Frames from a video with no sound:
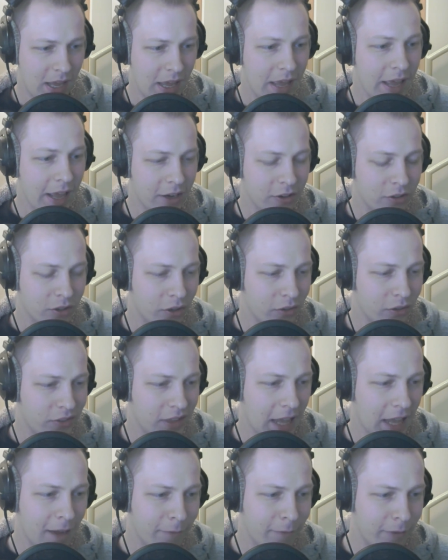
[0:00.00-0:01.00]
and shows the
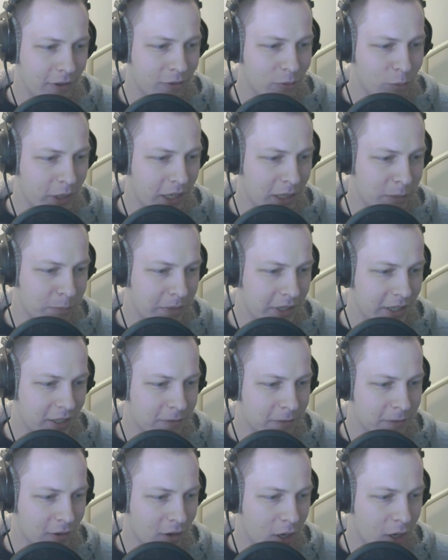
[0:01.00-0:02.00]
average winning bid
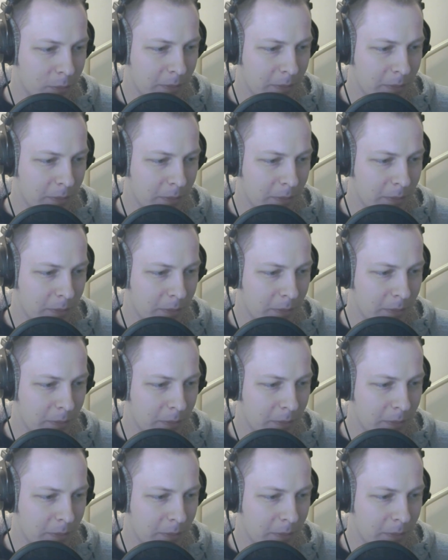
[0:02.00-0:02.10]
for all